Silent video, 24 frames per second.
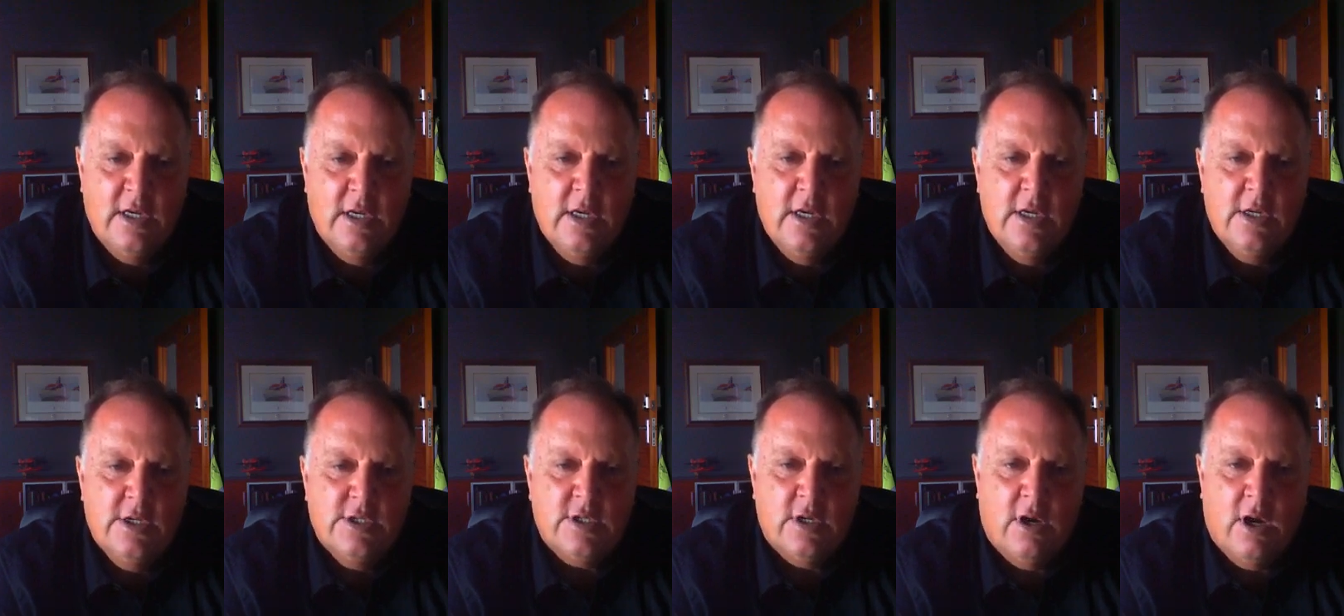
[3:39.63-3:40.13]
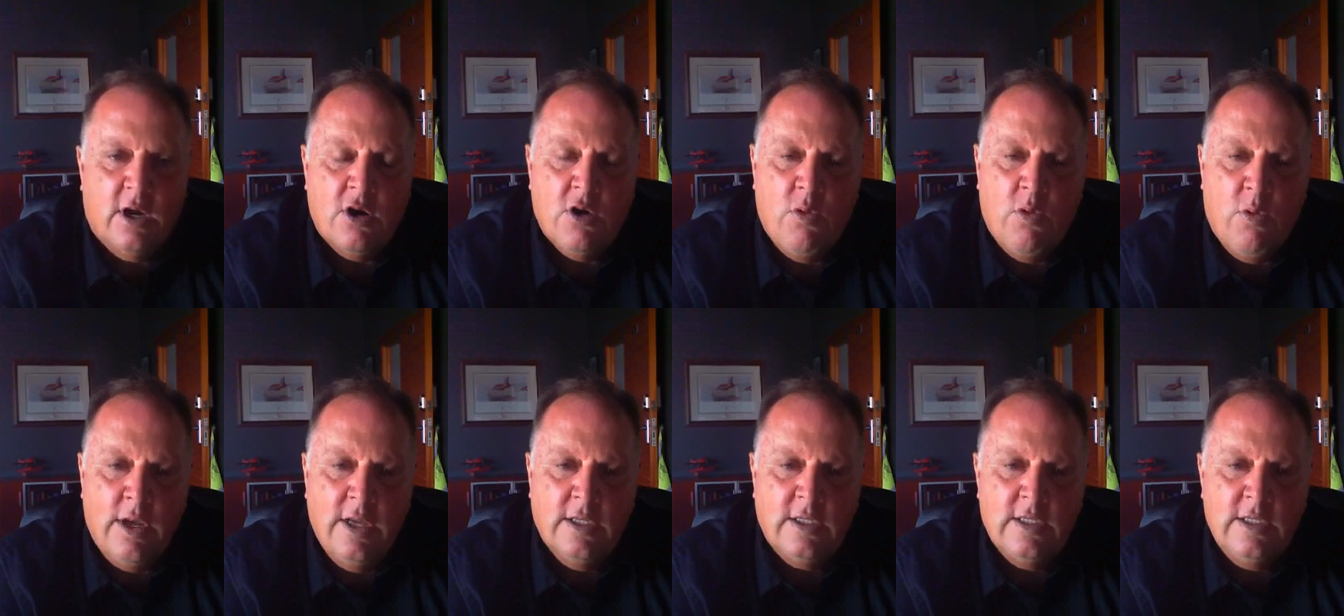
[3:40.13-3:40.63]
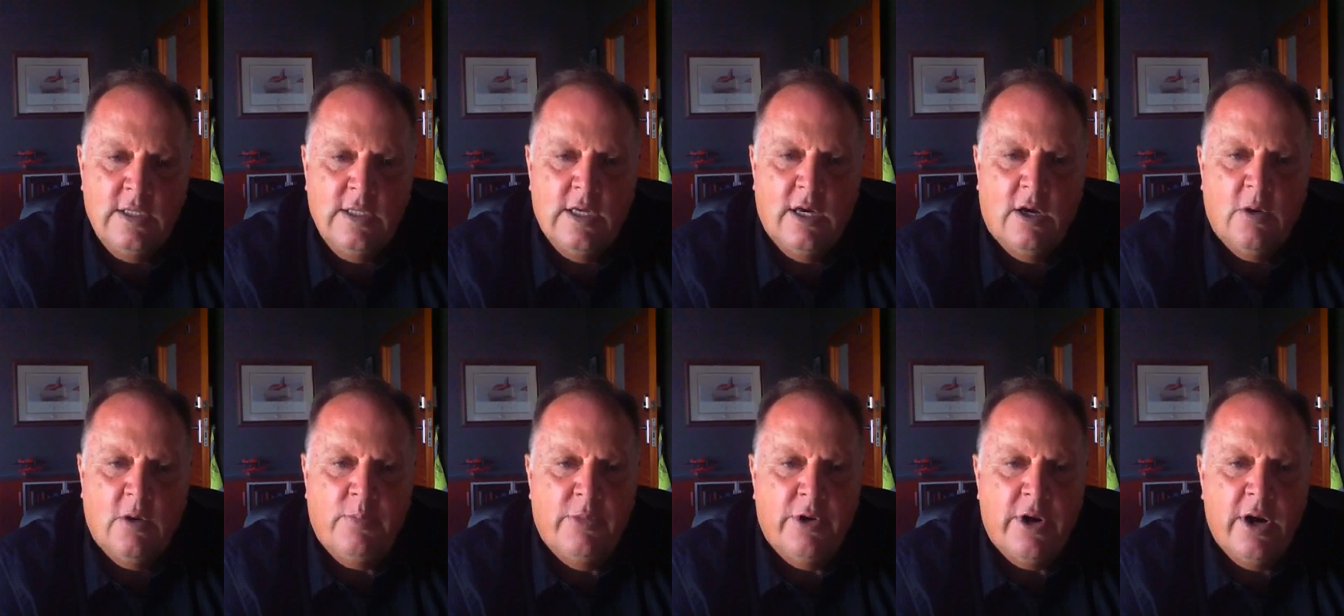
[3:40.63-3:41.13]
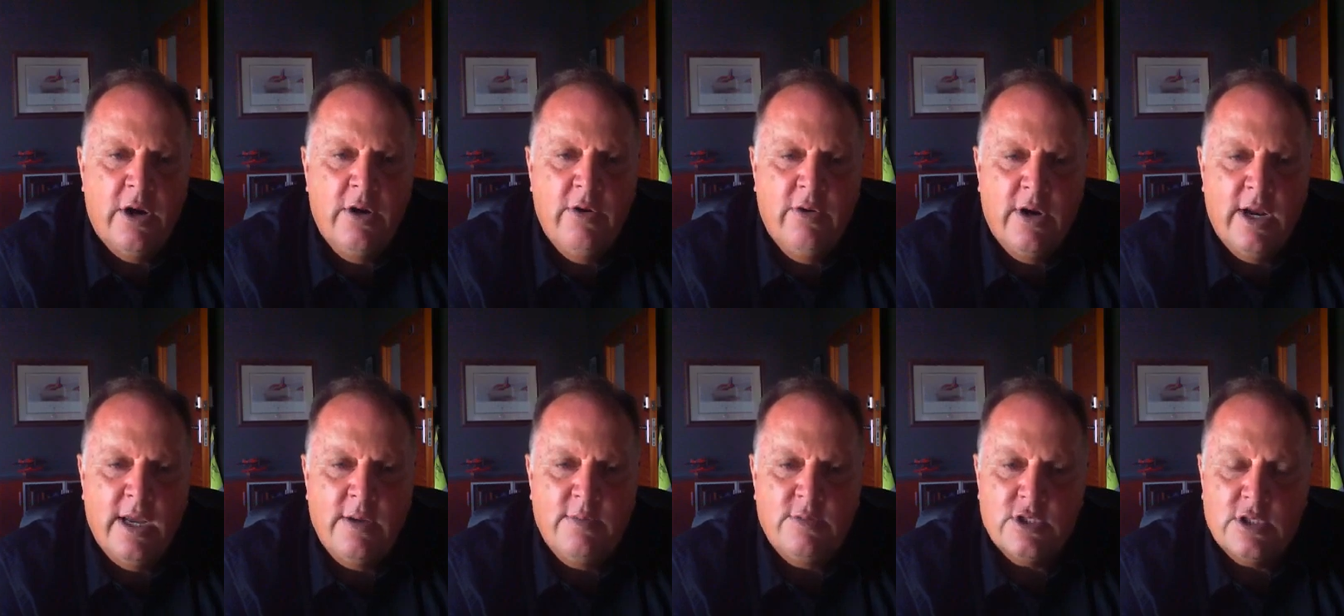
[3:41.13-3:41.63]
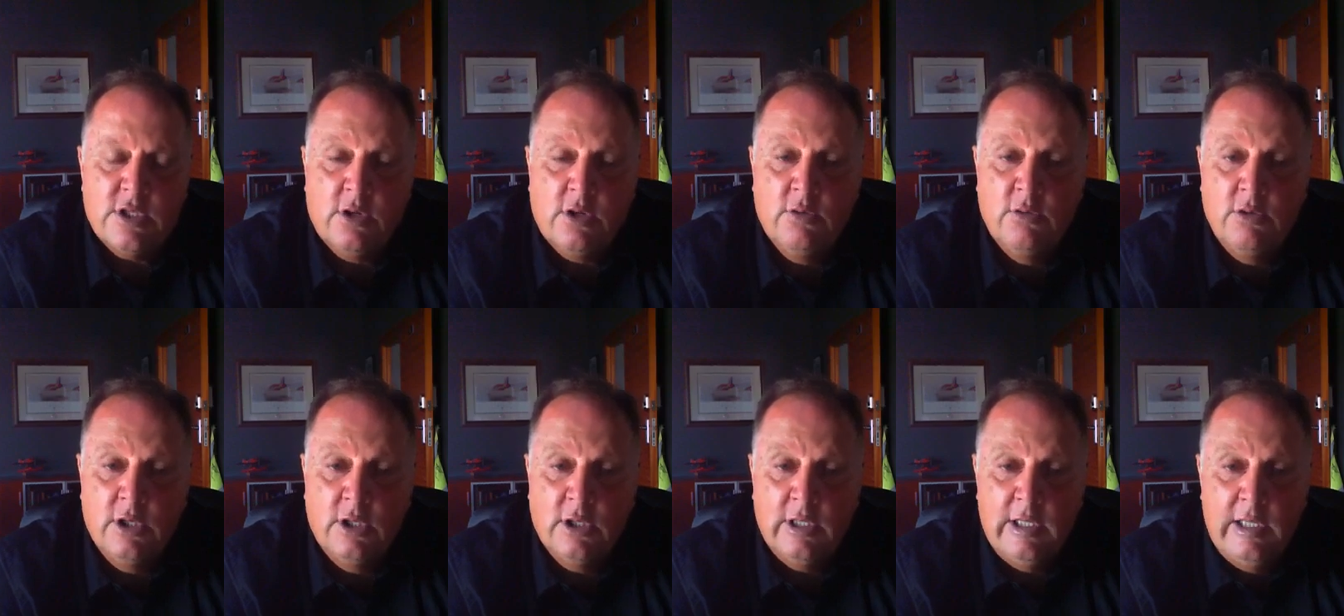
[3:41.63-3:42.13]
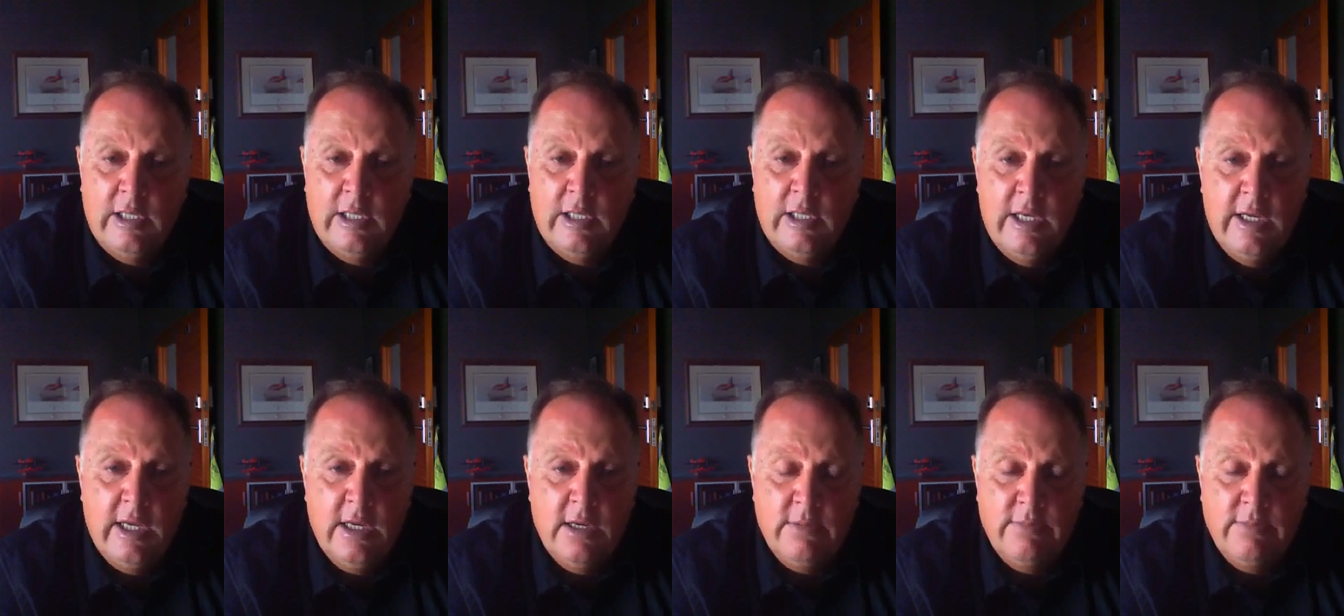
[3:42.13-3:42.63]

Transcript: So our quality, our programs are world leading.